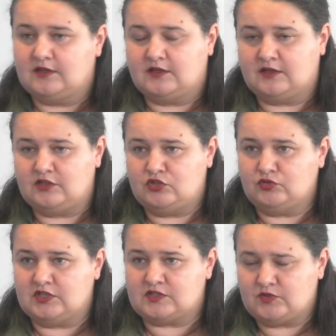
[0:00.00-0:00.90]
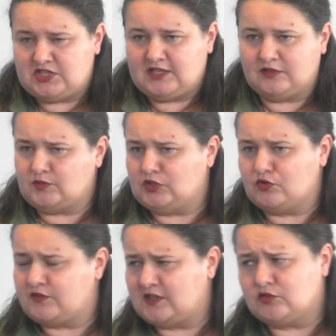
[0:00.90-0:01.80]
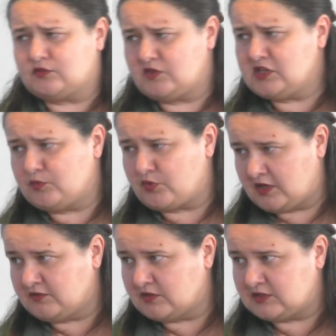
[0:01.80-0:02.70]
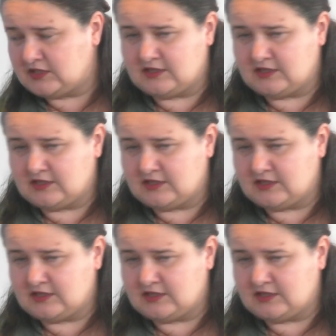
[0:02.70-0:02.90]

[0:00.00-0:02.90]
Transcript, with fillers: uh, units, which again, we know they're not really private.